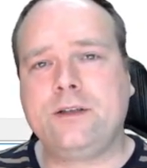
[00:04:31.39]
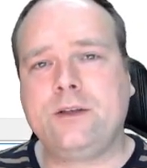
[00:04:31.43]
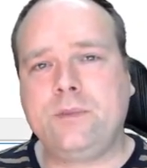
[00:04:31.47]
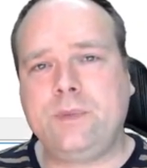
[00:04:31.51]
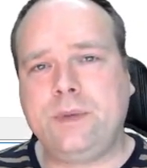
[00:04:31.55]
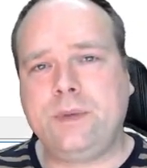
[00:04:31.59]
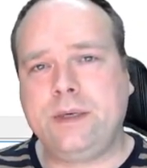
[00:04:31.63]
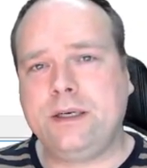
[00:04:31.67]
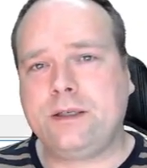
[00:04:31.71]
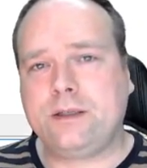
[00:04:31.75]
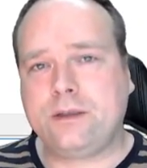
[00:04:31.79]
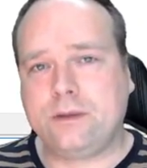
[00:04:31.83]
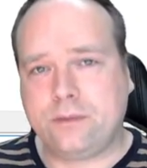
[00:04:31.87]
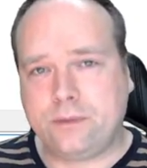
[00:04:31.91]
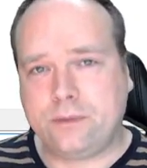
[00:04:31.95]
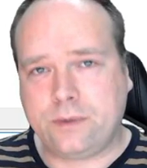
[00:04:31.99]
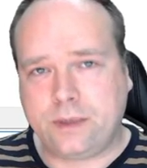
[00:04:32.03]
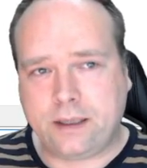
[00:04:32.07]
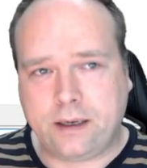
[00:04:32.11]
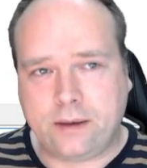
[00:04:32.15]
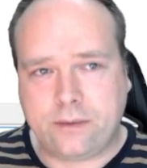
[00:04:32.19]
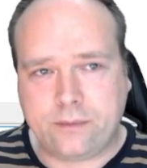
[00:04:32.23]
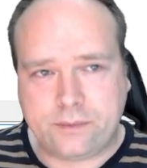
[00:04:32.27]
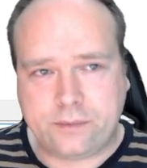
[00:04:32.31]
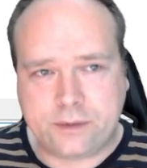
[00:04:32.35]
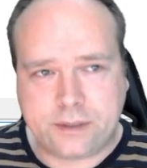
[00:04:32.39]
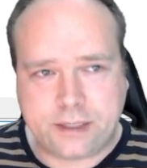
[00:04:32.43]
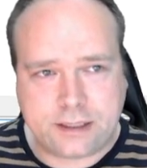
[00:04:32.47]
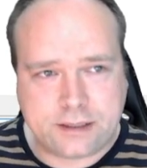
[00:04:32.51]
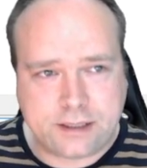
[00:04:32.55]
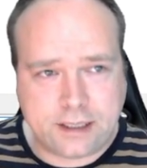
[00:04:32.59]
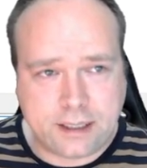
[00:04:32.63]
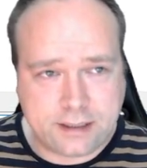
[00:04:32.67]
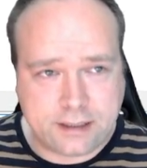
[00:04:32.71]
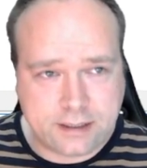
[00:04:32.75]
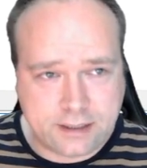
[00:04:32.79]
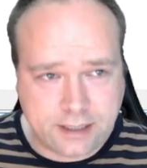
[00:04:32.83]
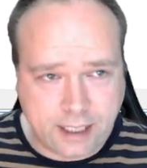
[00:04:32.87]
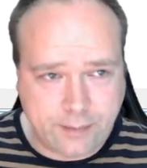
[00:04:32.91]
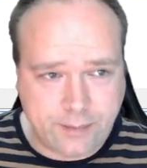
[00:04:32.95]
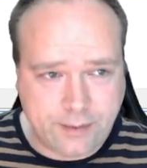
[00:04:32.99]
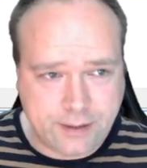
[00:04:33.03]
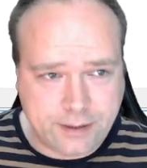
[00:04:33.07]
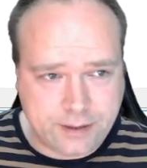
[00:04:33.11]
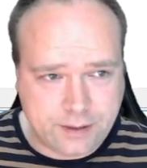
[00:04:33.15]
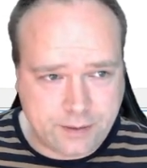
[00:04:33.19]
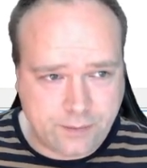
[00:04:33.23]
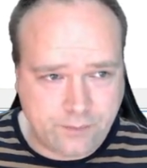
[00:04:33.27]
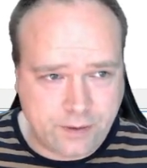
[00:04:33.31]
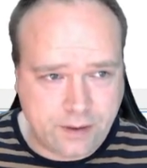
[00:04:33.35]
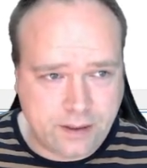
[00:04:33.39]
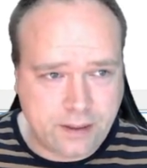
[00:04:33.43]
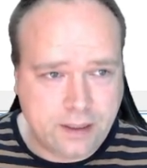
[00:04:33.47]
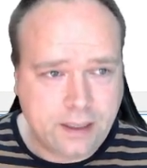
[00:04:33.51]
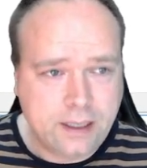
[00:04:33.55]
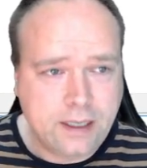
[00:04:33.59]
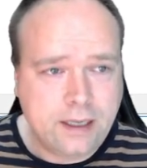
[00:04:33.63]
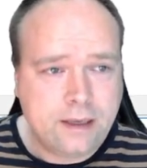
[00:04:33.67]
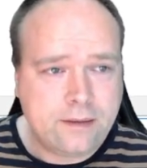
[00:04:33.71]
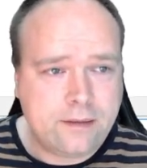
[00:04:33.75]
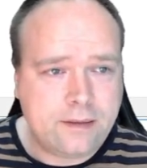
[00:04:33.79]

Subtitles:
to be so when I start typing something,